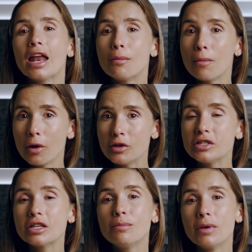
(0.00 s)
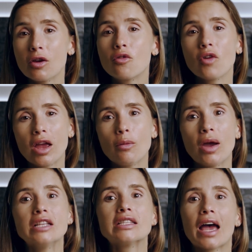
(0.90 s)
and emojis can be a great
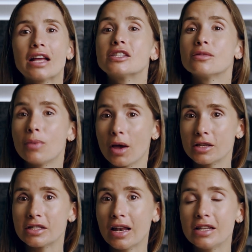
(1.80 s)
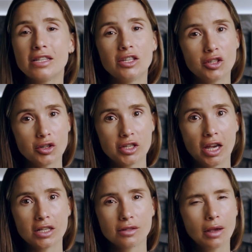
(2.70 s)
way to add some personality to your
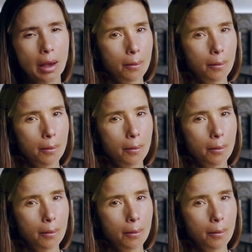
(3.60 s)
text,